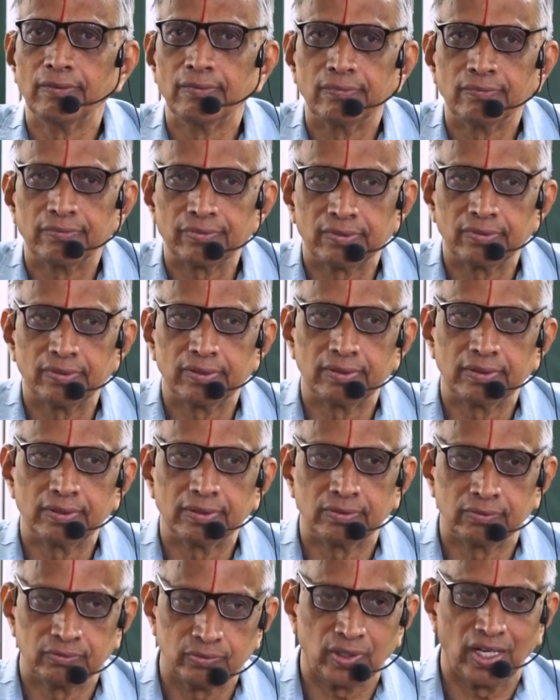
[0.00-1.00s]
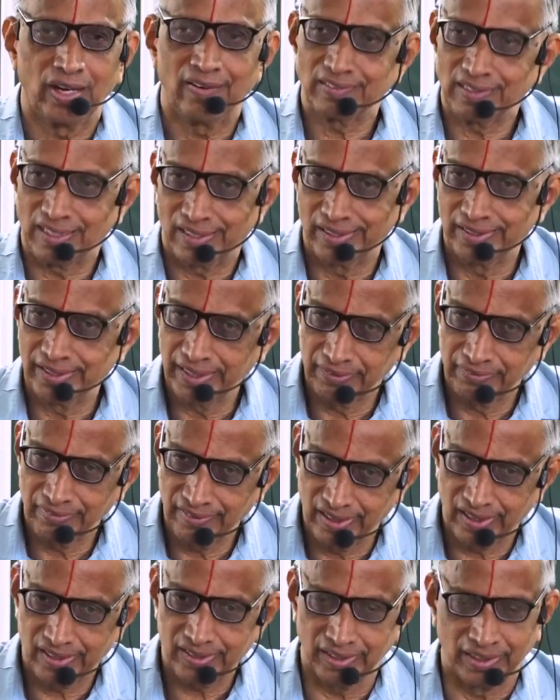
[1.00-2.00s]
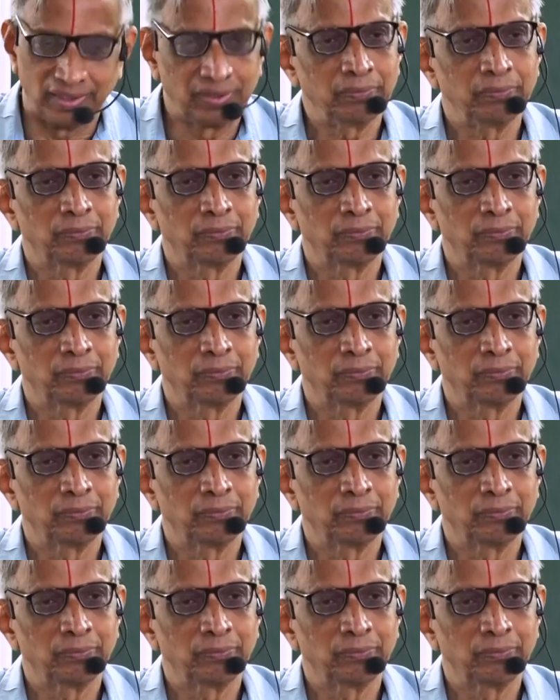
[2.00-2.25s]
If you have an analytic function